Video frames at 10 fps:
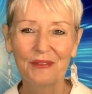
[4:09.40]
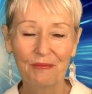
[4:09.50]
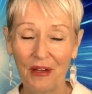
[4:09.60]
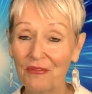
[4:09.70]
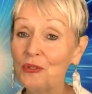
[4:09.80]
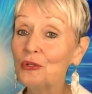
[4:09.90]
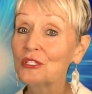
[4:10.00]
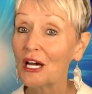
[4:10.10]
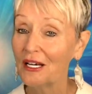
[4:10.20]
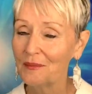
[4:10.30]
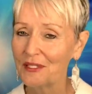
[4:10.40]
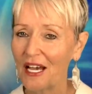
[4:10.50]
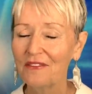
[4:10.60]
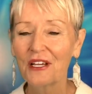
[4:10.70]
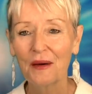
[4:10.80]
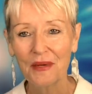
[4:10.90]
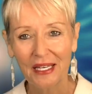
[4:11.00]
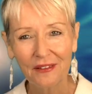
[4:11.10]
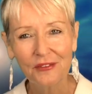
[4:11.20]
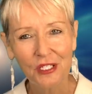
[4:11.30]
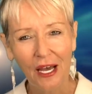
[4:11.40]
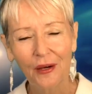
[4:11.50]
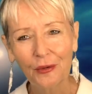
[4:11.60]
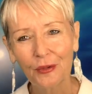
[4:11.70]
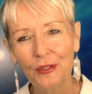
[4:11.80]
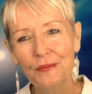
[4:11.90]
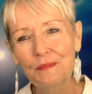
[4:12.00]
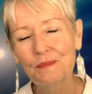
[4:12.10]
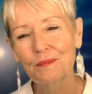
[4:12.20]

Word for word: a few times I've come out of dark room,